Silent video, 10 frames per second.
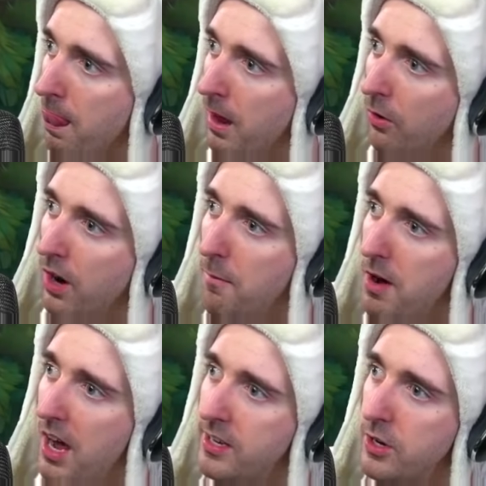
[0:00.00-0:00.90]
Oh, come
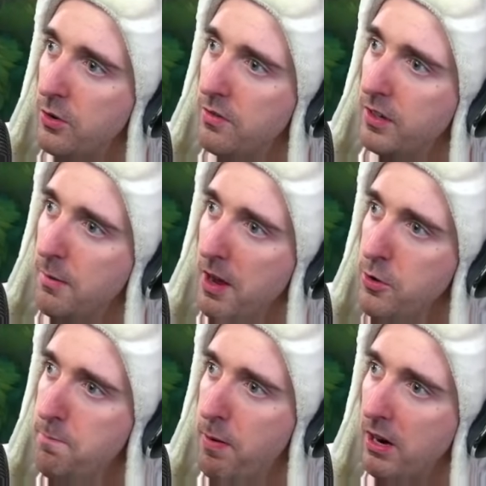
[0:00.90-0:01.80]
on, dude. Come on,
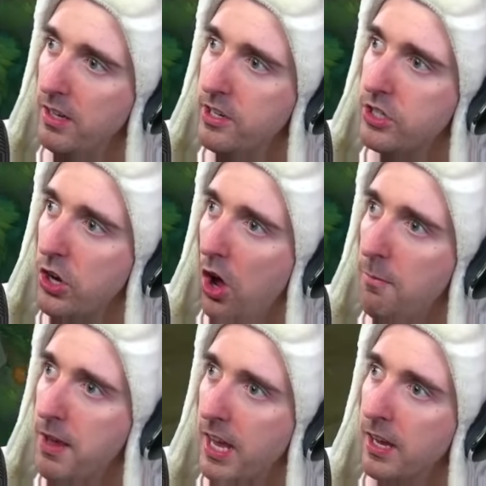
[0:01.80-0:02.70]
you barely
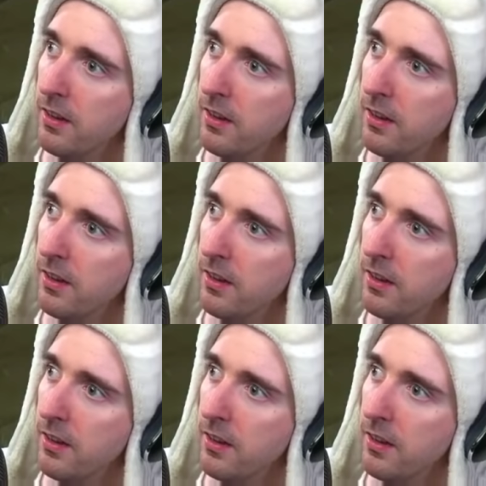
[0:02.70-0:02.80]
saw me.